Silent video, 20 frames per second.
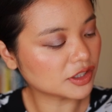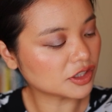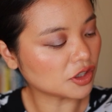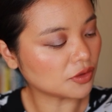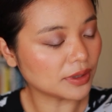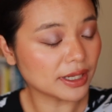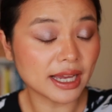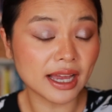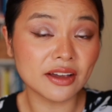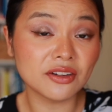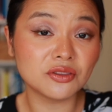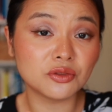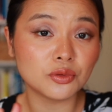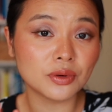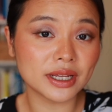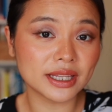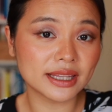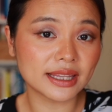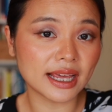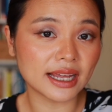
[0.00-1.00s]
so we kind of
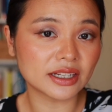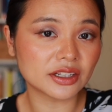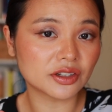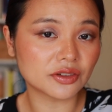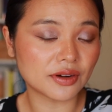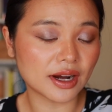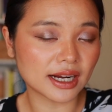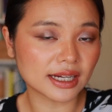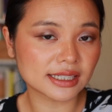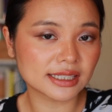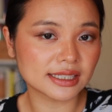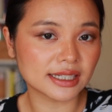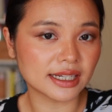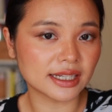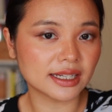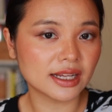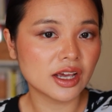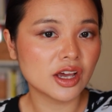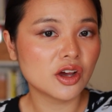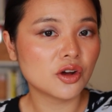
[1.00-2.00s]
went that
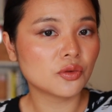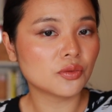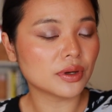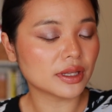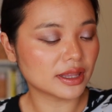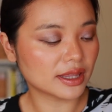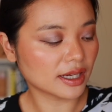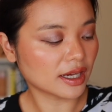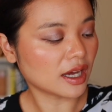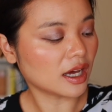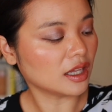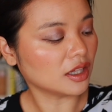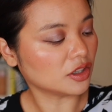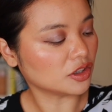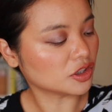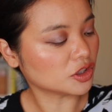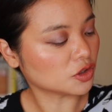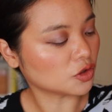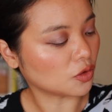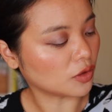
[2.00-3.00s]
direction with the
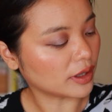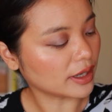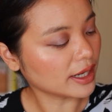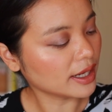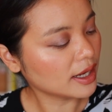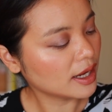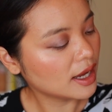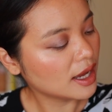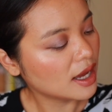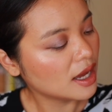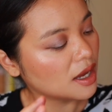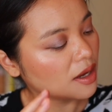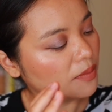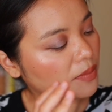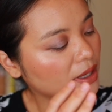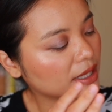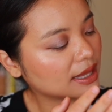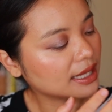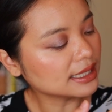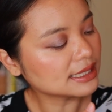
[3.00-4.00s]
color story.
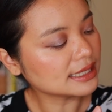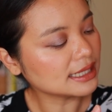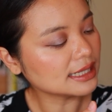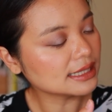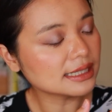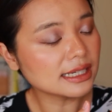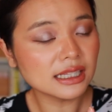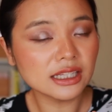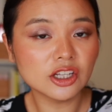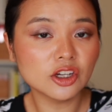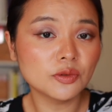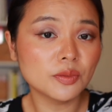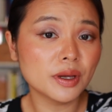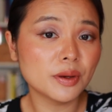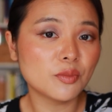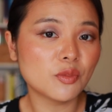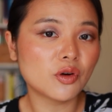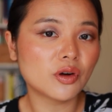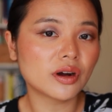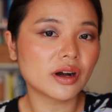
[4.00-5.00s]
But this is a little
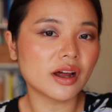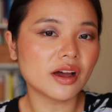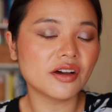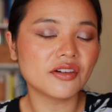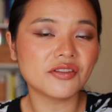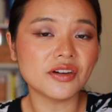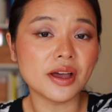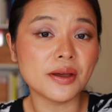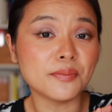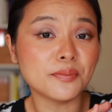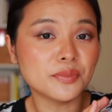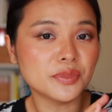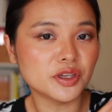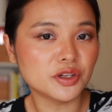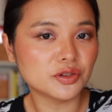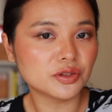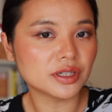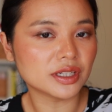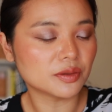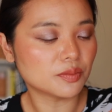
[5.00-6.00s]
bit more of a
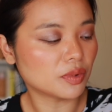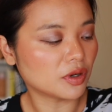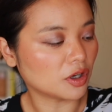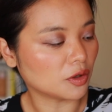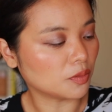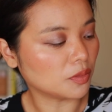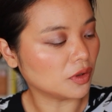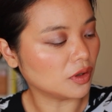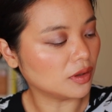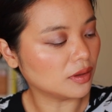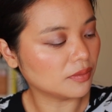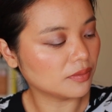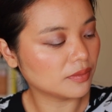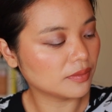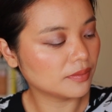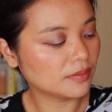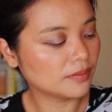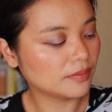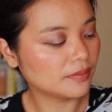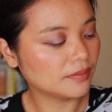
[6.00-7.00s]
muted purple.
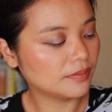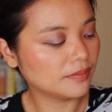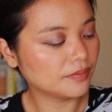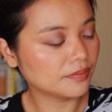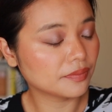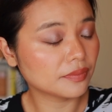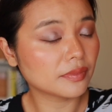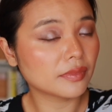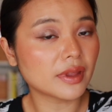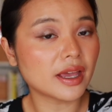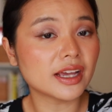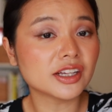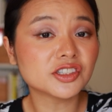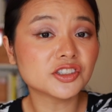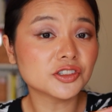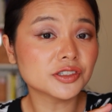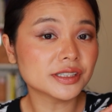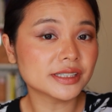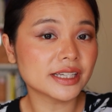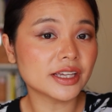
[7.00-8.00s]
As
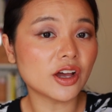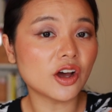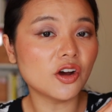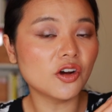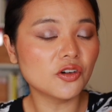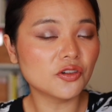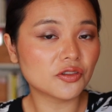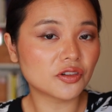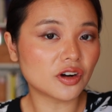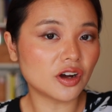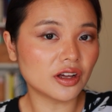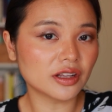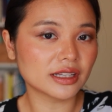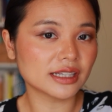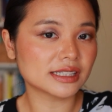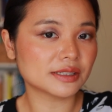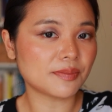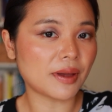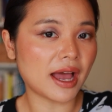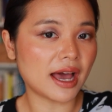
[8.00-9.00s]
you'll see, overall
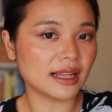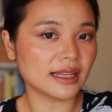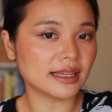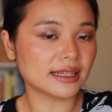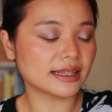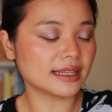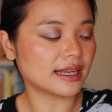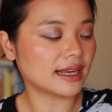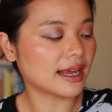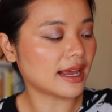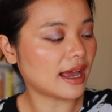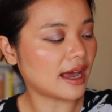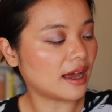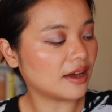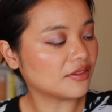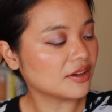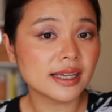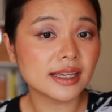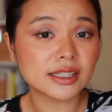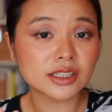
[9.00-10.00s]
this palette that I
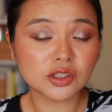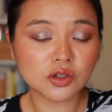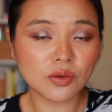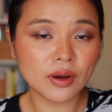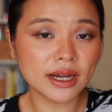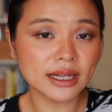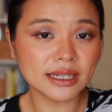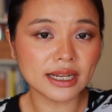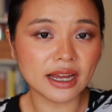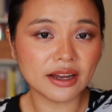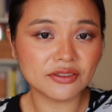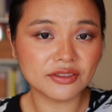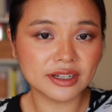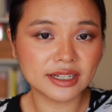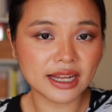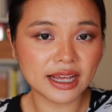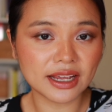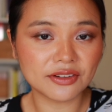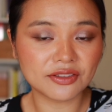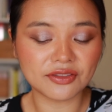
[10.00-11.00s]
have is quite
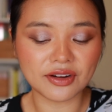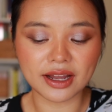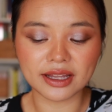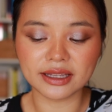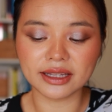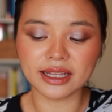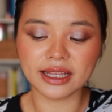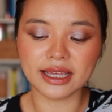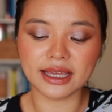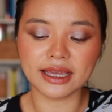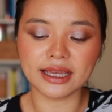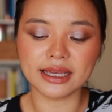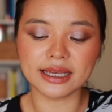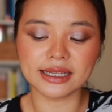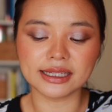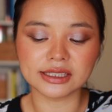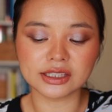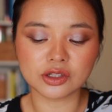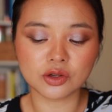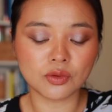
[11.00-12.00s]
everyday friendly,
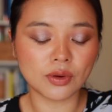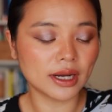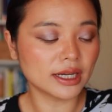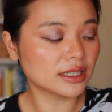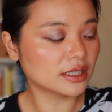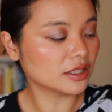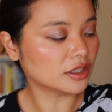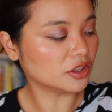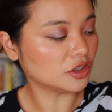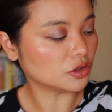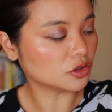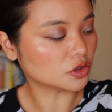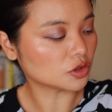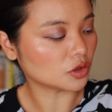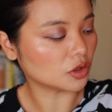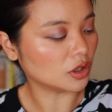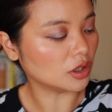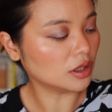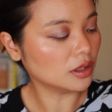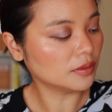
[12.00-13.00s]
is quite
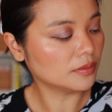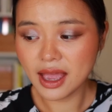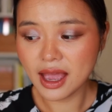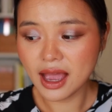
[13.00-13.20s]
neutral.